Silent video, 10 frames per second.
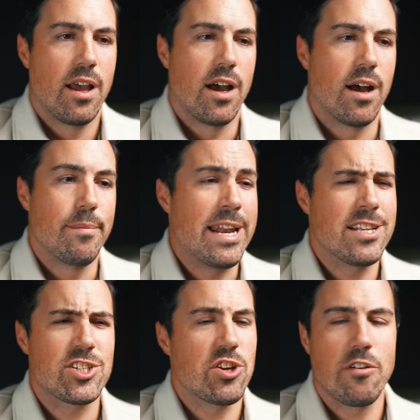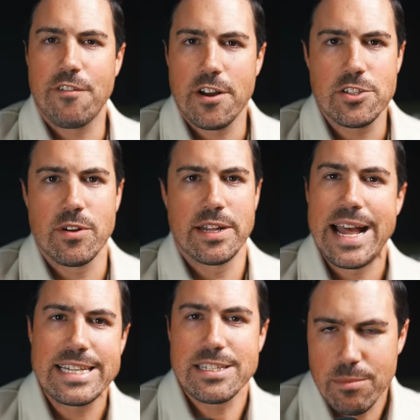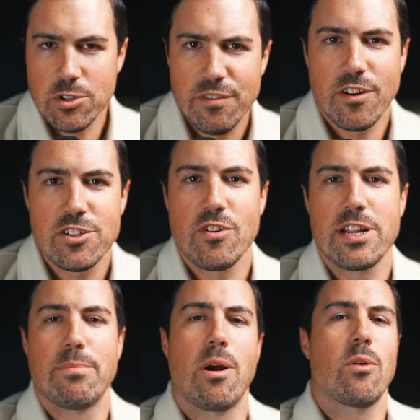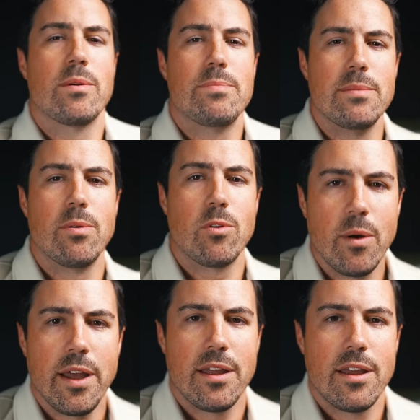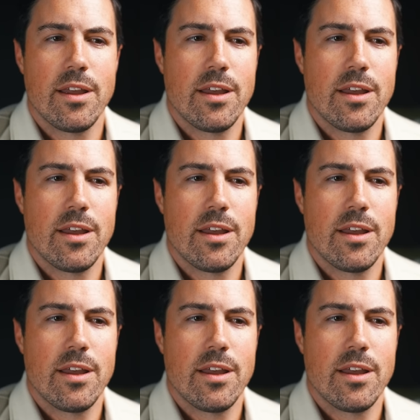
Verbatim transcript: Um, and it's so frustrating. That's the most frustrating part when people quit